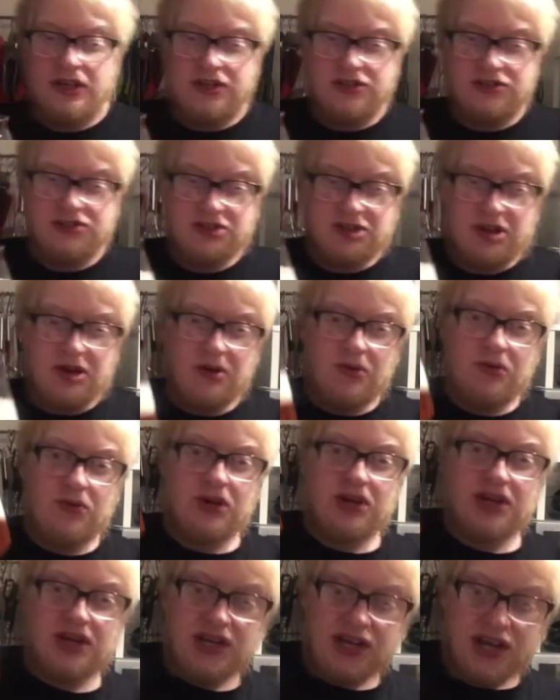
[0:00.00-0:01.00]

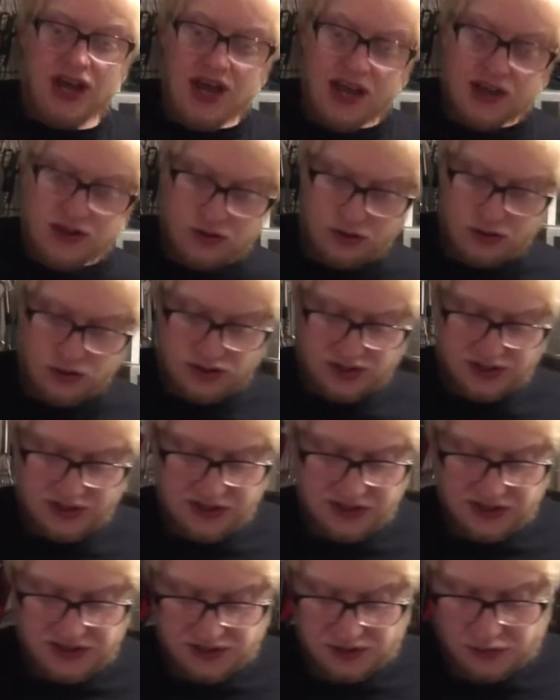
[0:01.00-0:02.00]
So yeah, looks
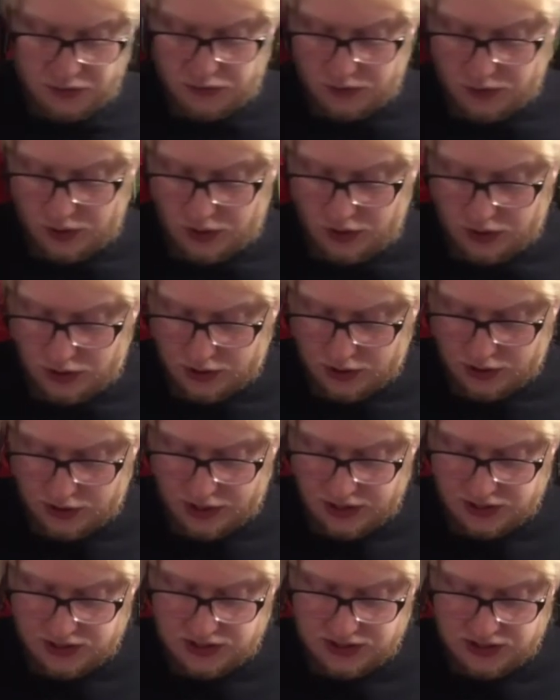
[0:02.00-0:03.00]
nice so far.
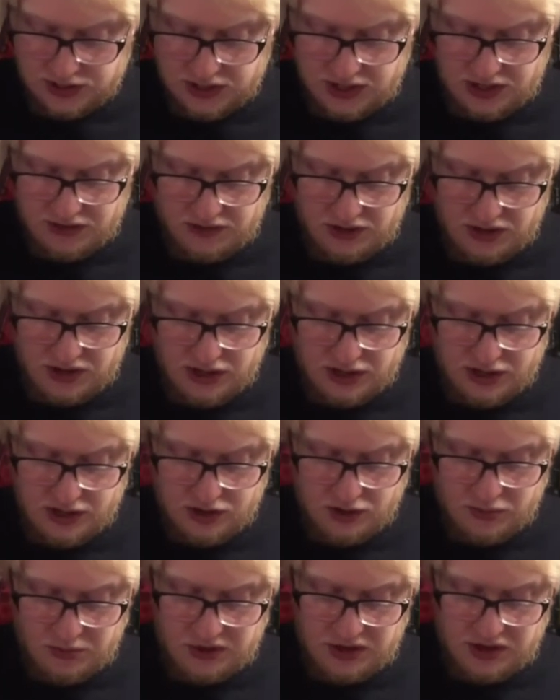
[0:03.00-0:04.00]
Let's give it a
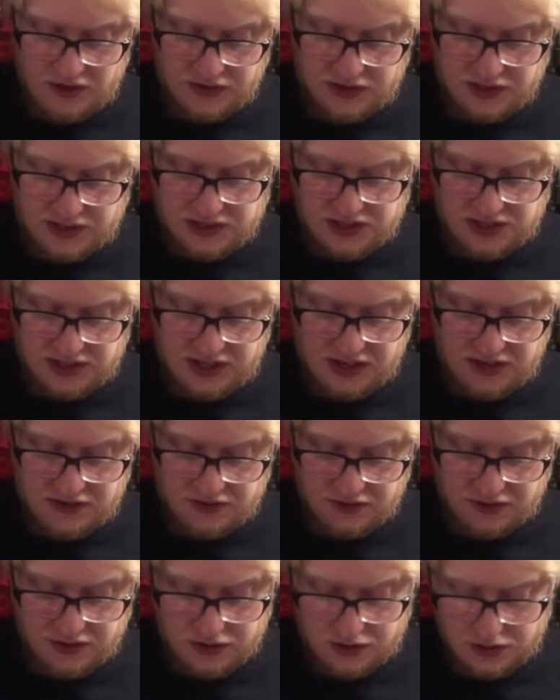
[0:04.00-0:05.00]
little bit of a
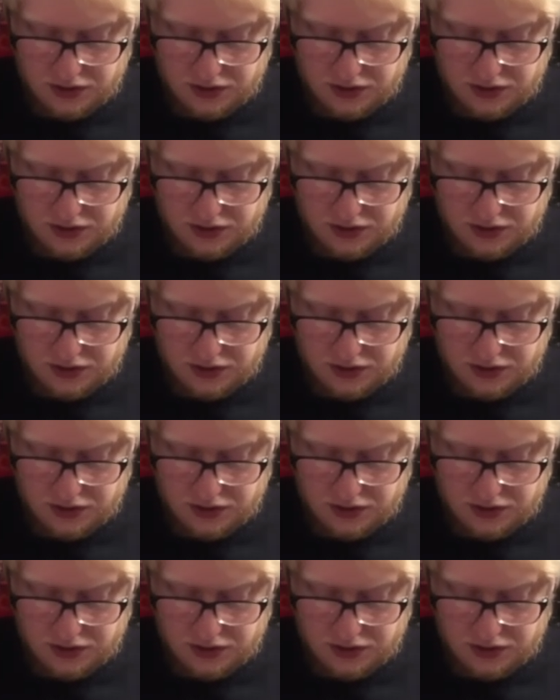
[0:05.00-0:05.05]
sniff.